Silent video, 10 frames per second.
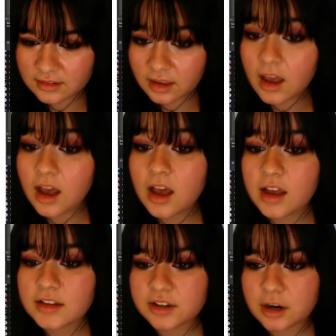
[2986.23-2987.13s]

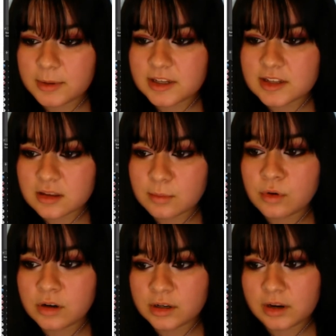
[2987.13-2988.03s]
Ah, Dear Army, because of the
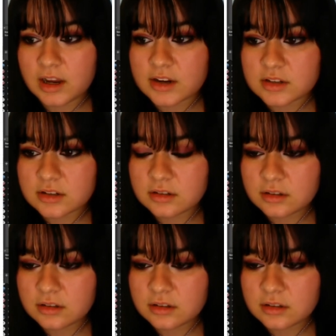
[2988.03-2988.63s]
Maury reaction.